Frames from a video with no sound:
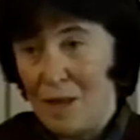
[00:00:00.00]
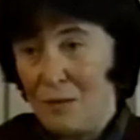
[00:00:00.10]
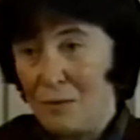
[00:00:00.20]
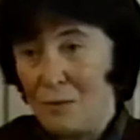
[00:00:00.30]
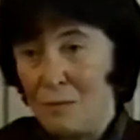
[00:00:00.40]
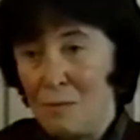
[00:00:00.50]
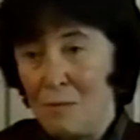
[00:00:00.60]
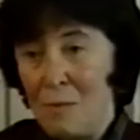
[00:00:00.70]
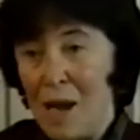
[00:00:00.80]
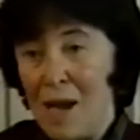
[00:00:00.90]
if
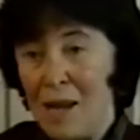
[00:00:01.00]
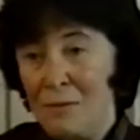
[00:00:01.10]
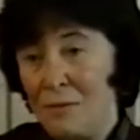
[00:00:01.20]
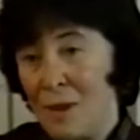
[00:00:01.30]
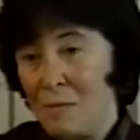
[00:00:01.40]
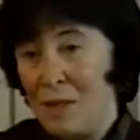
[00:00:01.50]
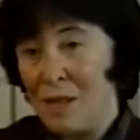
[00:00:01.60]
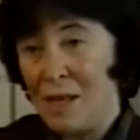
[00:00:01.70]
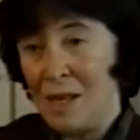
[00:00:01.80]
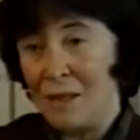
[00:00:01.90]
my
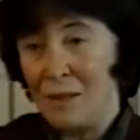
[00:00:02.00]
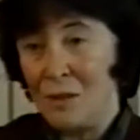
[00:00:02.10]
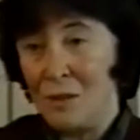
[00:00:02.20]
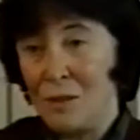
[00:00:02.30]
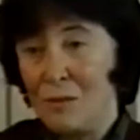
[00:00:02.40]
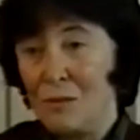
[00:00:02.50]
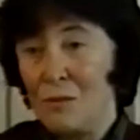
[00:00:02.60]
family and the